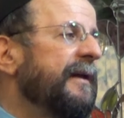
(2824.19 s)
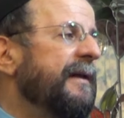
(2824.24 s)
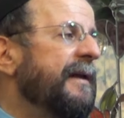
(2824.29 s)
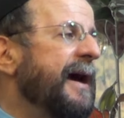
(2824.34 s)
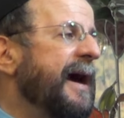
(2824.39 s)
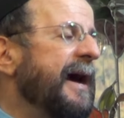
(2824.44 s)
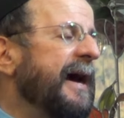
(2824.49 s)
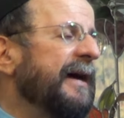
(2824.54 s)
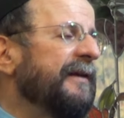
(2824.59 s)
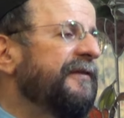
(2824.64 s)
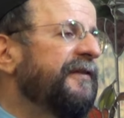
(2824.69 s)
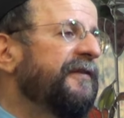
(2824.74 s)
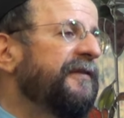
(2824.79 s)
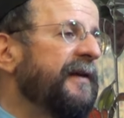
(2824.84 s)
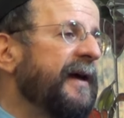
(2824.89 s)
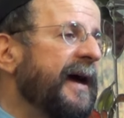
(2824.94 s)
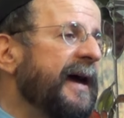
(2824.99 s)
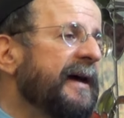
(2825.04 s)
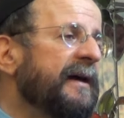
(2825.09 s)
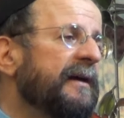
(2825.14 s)

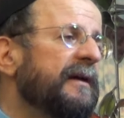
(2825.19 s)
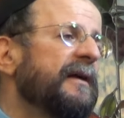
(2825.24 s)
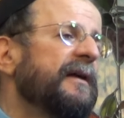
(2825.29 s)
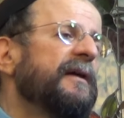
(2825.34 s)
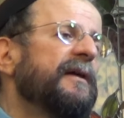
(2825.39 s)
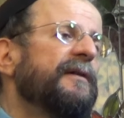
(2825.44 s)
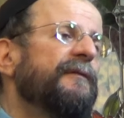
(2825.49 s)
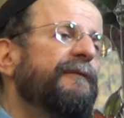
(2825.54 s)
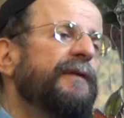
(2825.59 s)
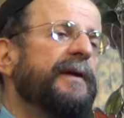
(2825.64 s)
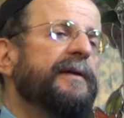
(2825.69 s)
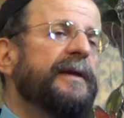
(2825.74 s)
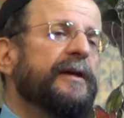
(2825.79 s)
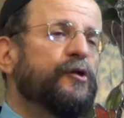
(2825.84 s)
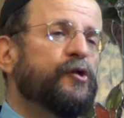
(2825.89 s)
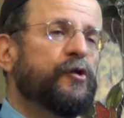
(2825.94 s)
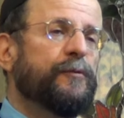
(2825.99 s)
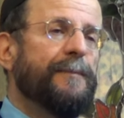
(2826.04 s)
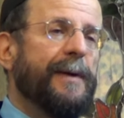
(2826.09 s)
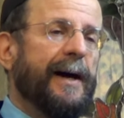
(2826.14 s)
na'aseh
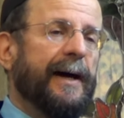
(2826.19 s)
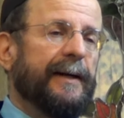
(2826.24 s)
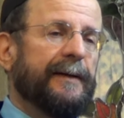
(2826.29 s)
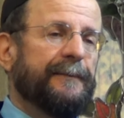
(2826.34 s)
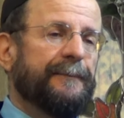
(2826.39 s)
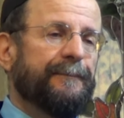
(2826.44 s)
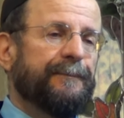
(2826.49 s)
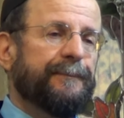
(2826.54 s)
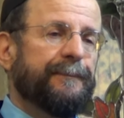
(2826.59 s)
v'nishma.